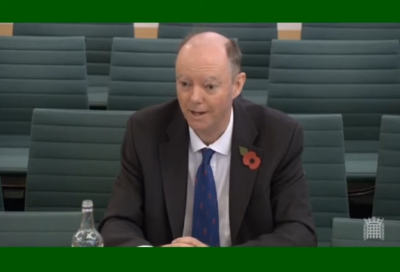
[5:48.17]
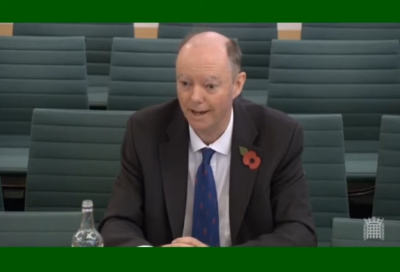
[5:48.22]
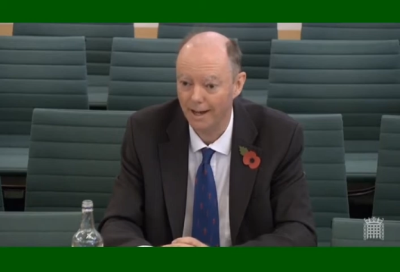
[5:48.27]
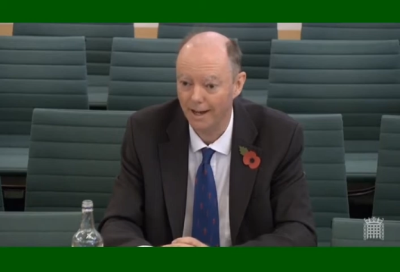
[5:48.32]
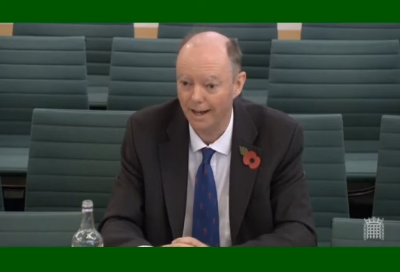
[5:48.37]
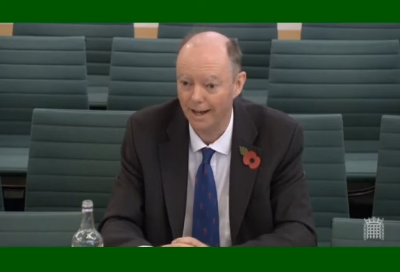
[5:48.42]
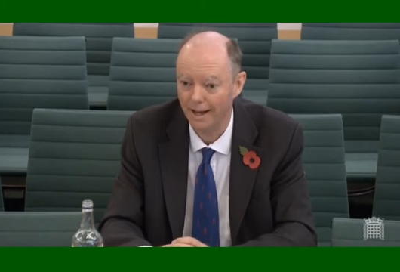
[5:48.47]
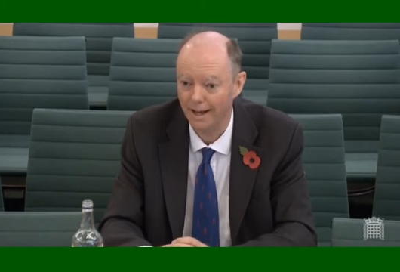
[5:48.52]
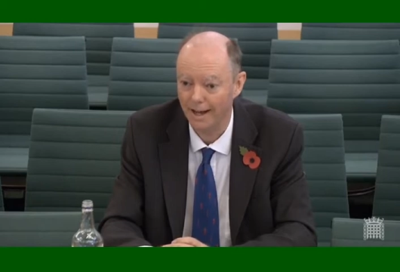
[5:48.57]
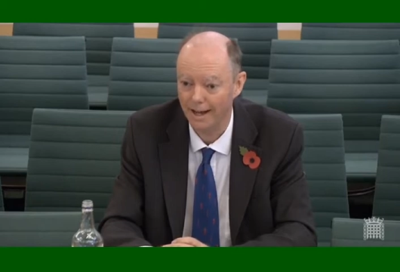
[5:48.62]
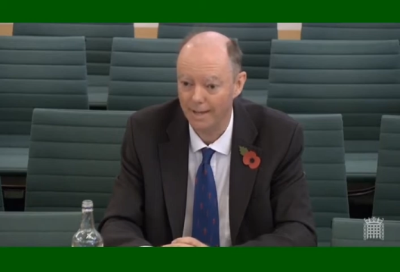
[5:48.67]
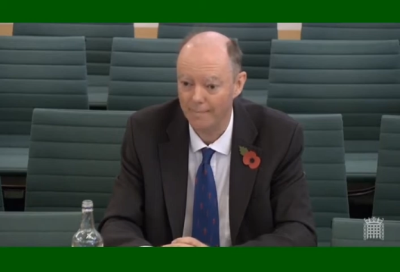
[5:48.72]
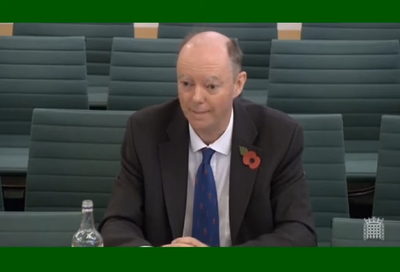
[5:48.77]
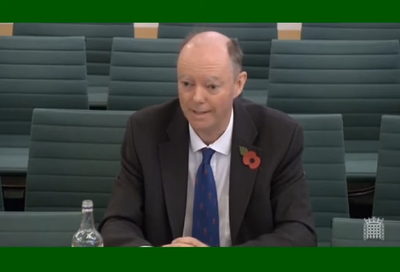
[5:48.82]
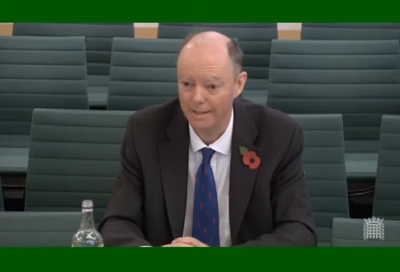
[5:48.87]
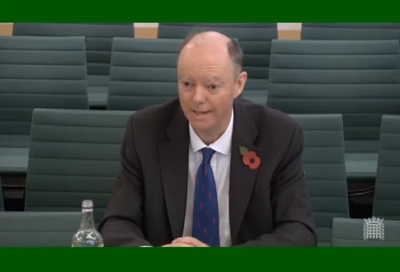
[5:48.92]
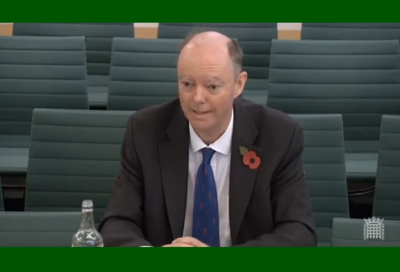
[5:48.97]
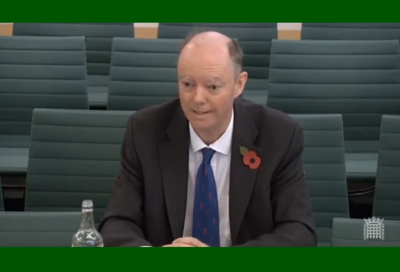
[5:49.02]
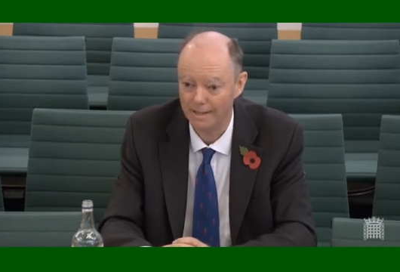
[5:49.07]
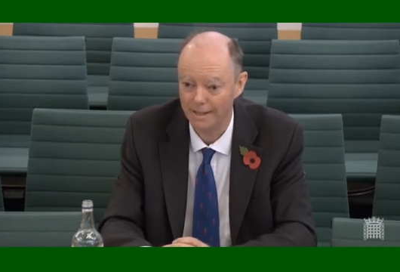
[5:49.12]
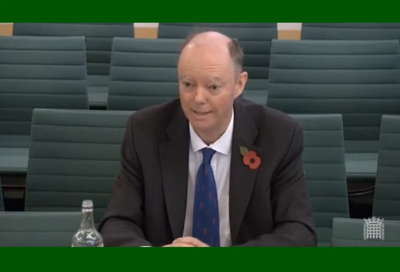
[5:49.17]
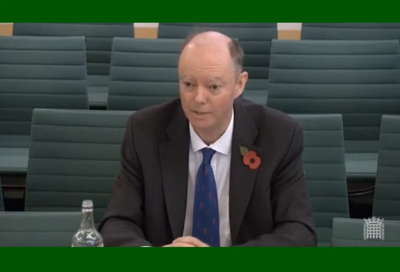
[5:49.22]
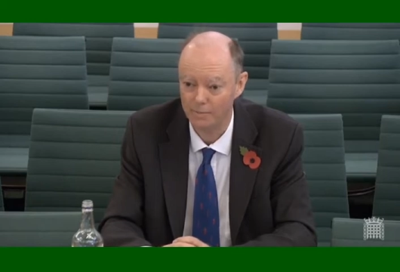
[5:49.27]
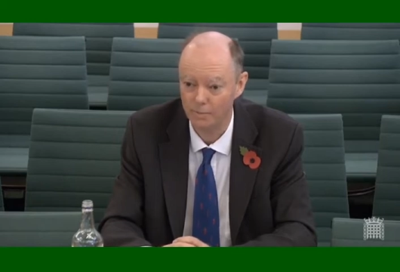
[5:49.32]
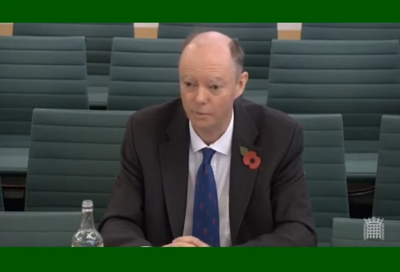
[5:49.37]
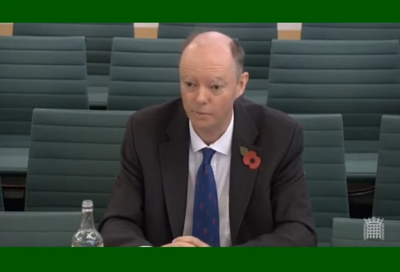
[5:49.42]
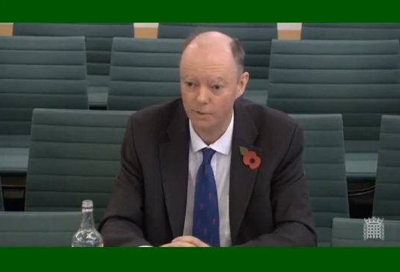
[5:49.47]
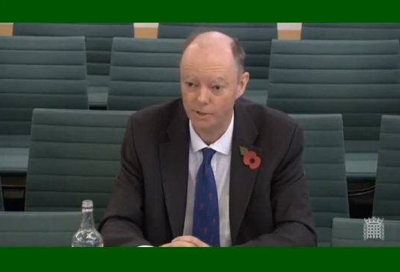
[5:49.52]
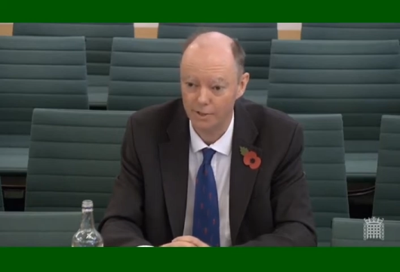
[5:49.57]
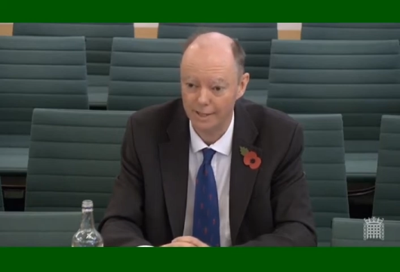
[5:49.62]
I mean that in a
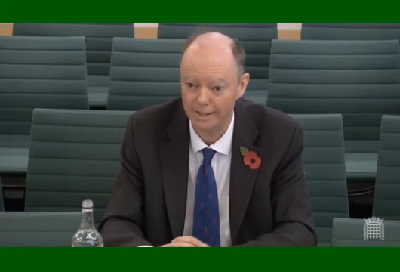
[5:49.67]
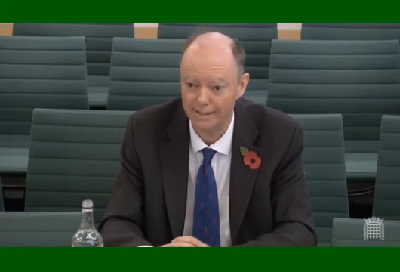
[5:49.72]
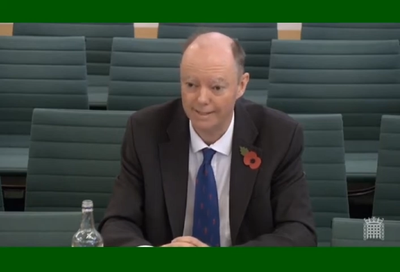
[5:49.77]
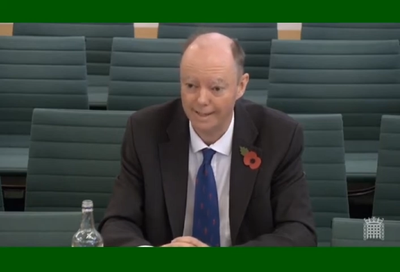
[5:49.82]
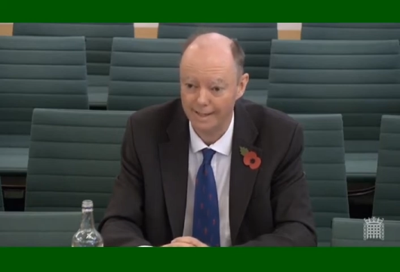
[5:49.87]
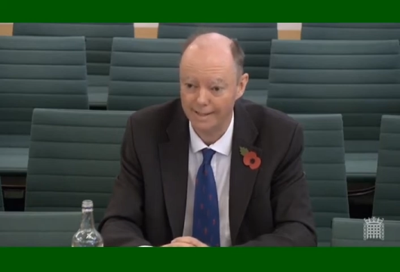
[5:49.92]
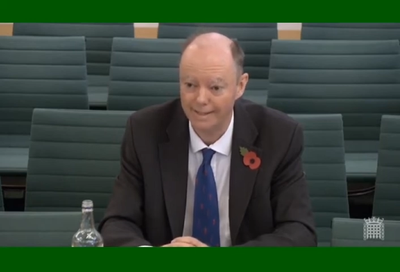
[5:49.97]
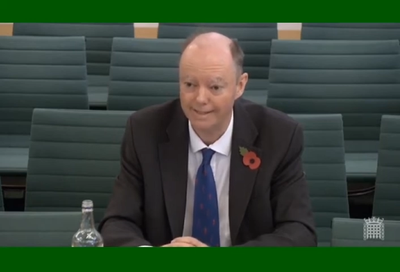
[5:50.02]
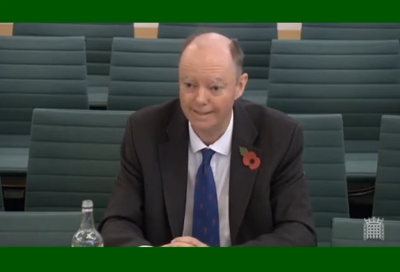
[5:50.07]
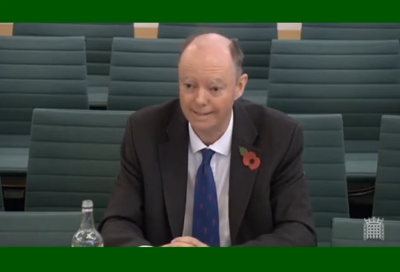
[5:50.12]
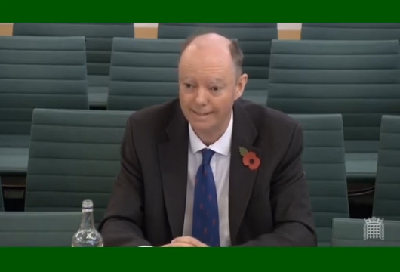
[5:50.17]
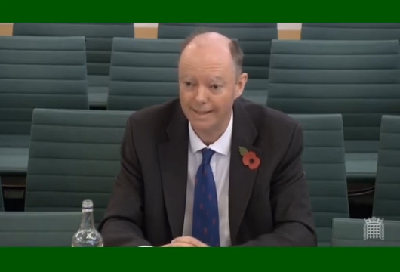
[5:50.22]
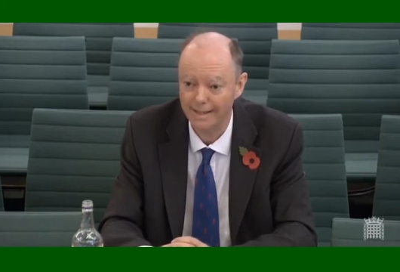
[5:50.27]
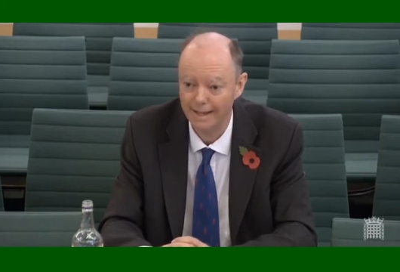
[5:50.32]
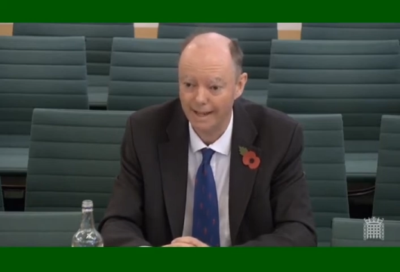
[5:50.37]
small C sense,